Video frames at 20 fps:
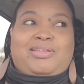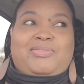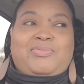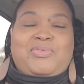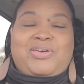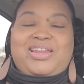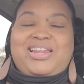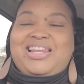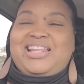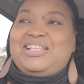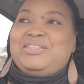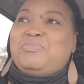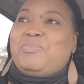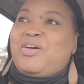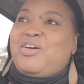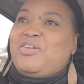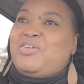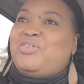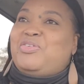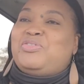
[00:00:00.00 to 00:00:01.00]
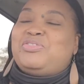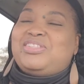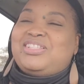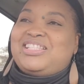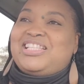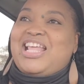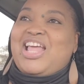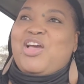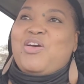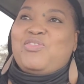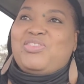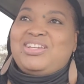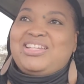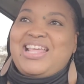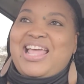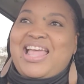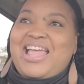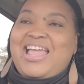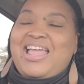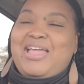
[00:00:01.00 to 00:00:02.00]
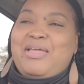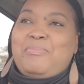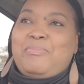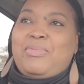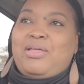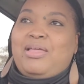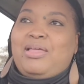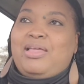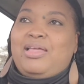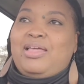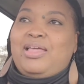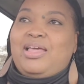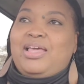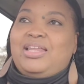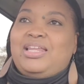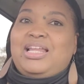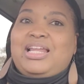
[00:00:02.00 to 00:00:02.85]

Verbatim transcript: what this my uncle used to say all the time,